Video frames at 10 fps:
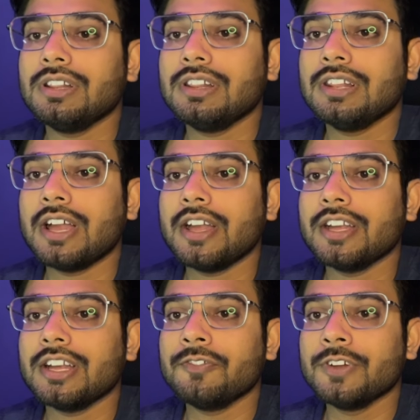Like
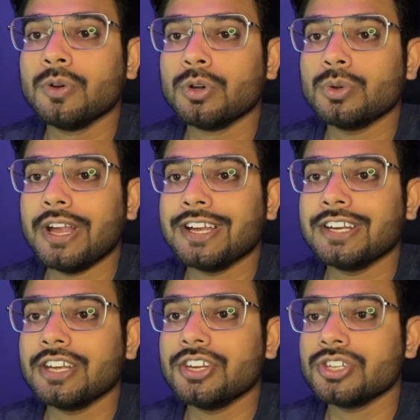if we go to
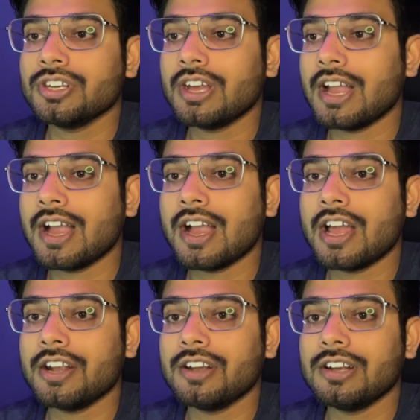aggregation
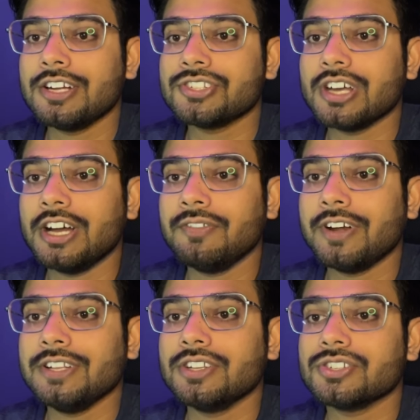and let's
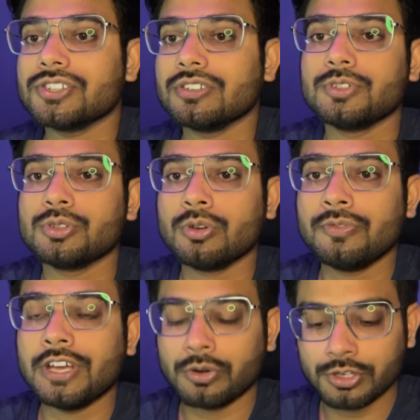unwind this. So
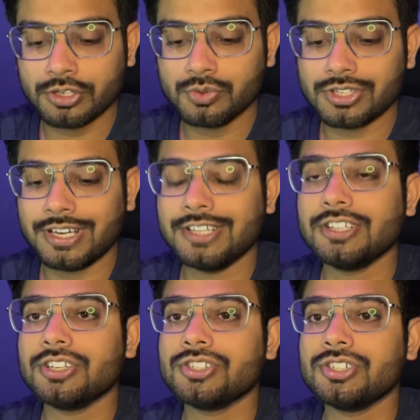we are going to use
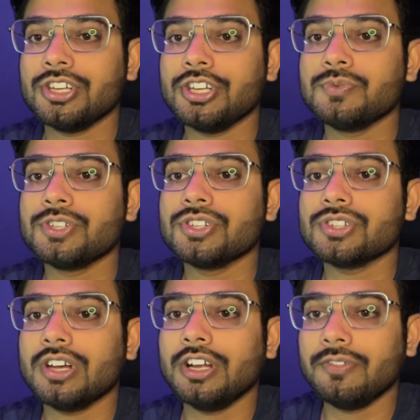another stage, which is
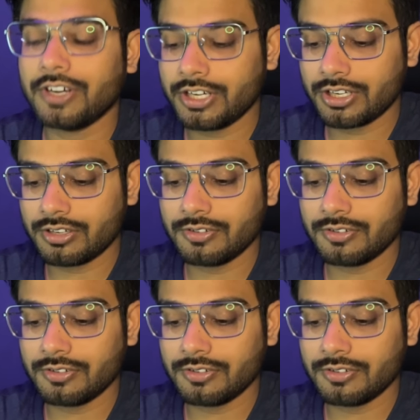unwind.